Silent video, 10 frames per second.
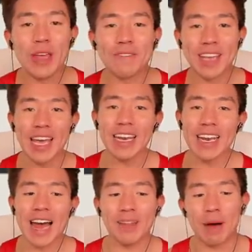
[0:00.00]
have Keenan
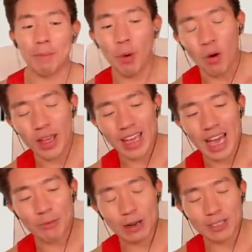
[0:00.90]
Allen, my boy,
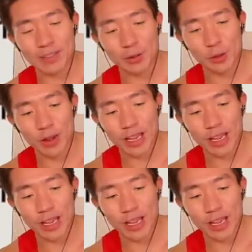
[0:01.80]
at wide receiver 3.